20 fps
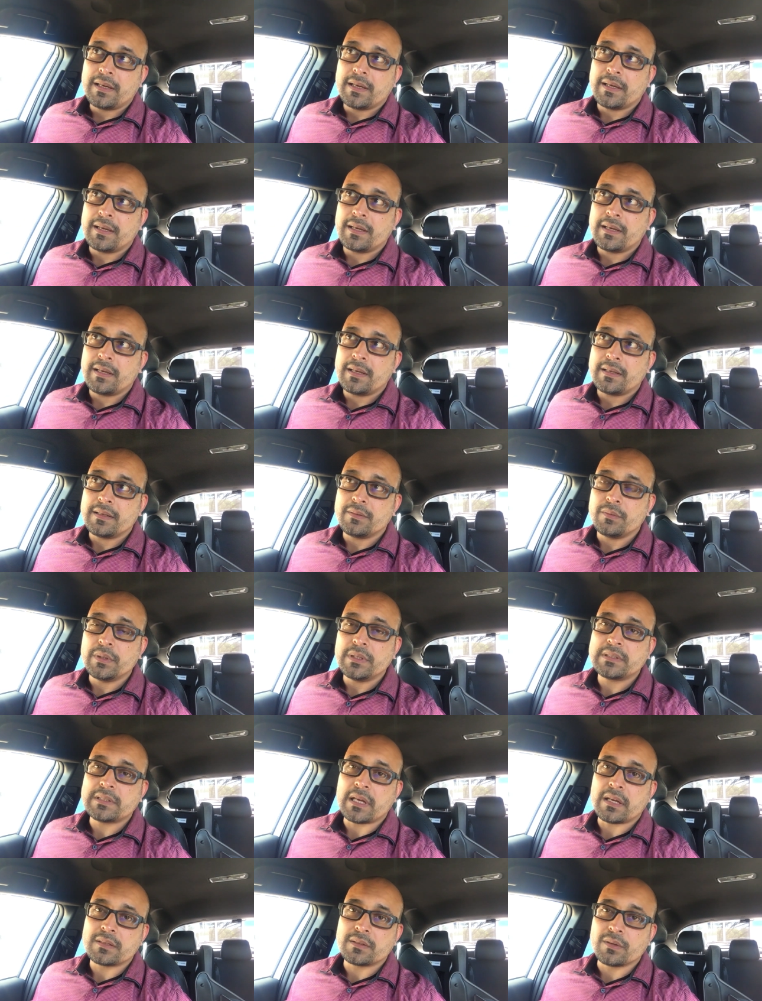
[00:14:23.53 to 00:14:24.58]
And we
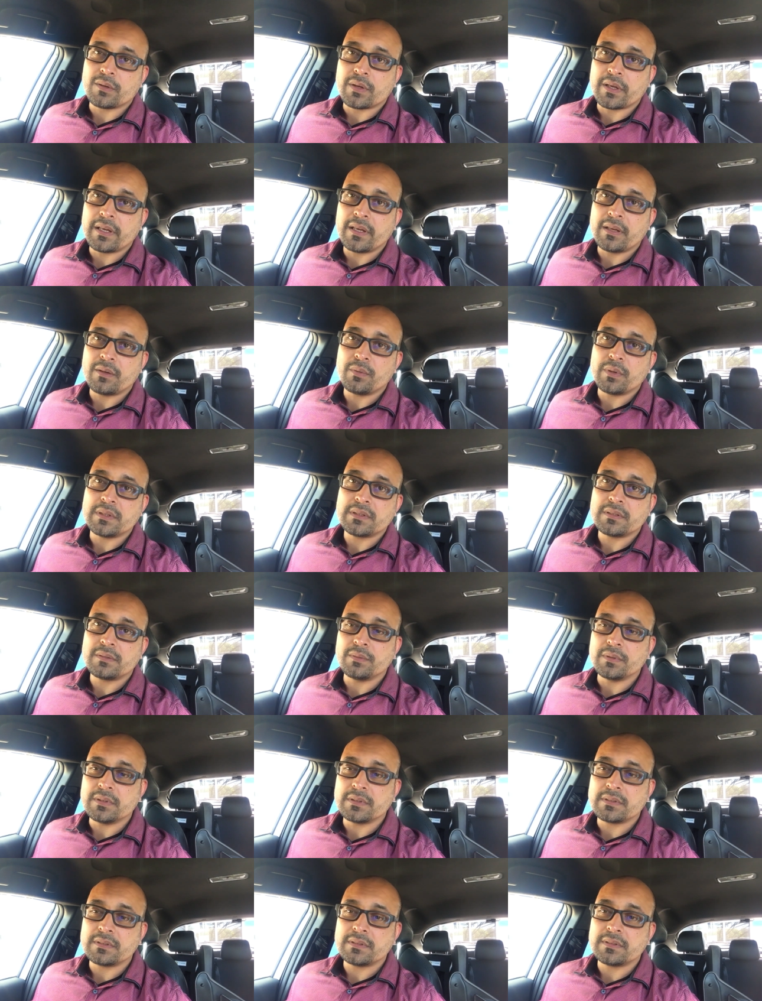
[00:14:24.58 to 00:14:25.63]
start talking, we
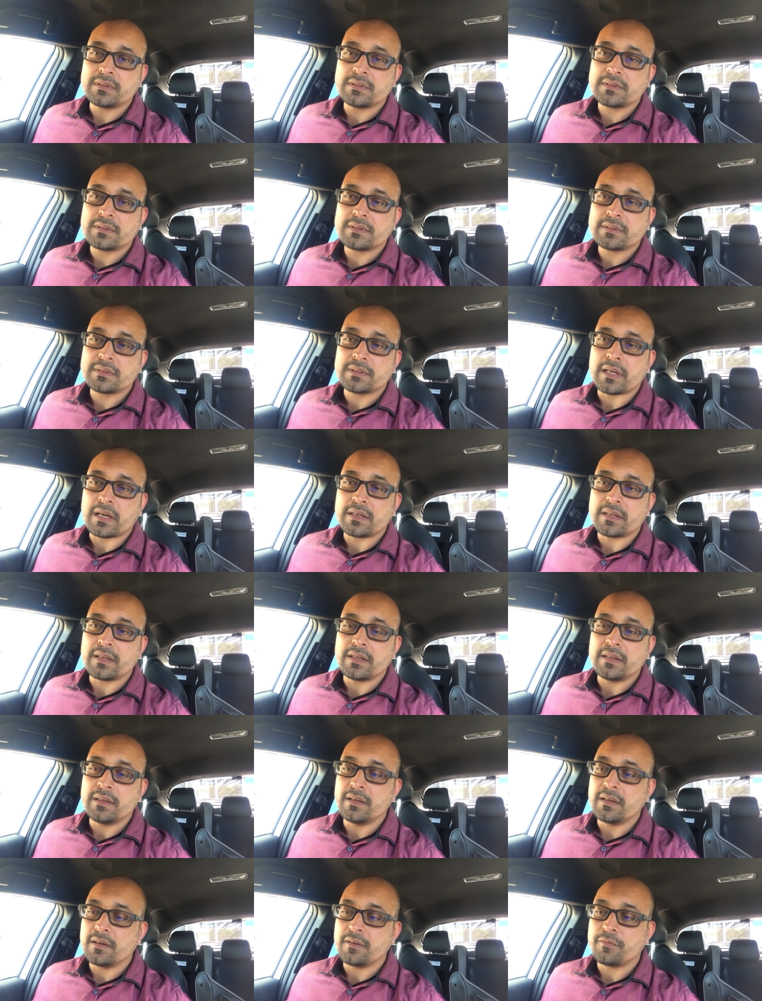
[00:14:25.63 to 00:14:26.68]

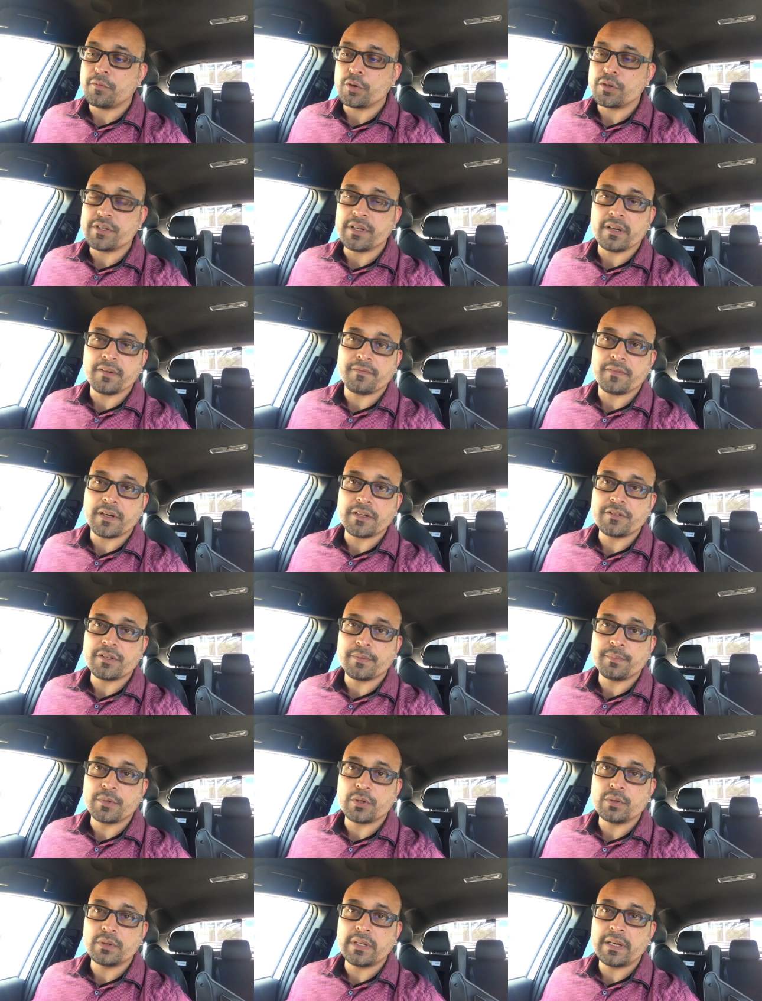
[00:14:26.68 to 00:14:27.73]
started forging a
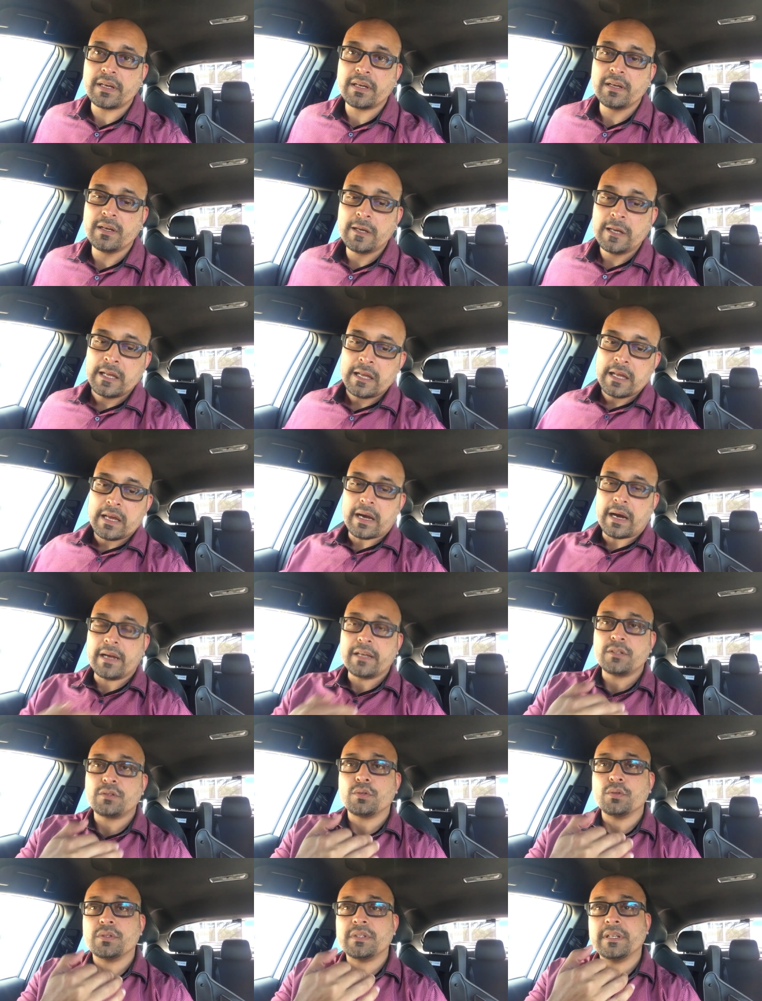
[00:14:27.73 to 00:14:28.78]
friendship through there. I
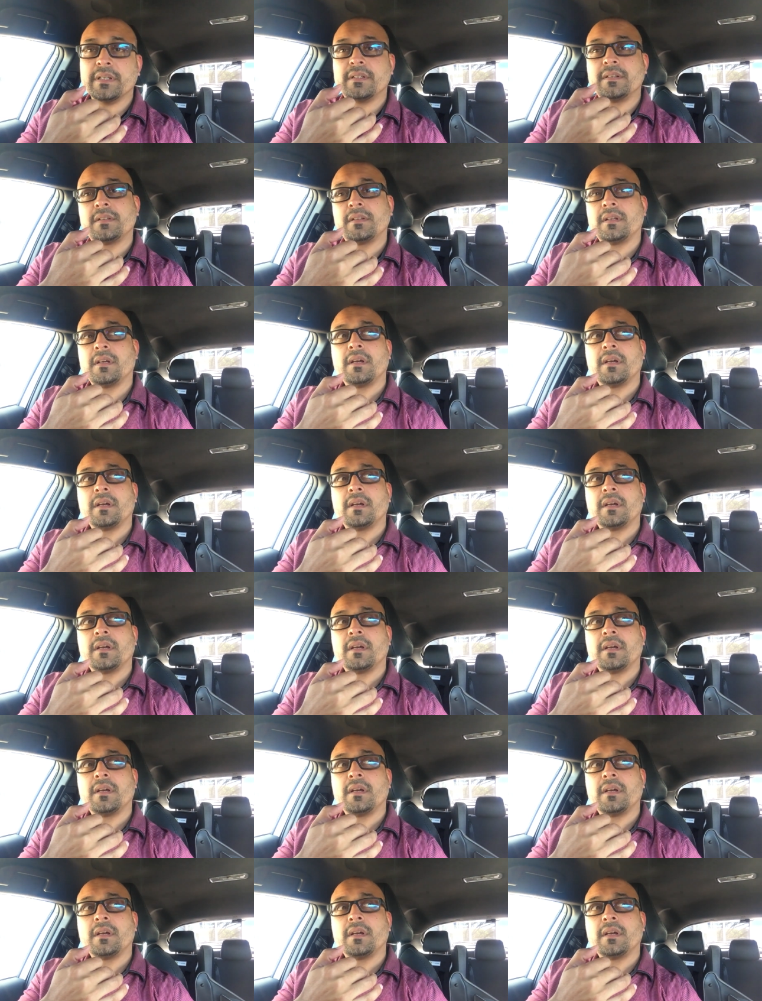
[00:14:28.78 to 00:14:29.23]
used to sit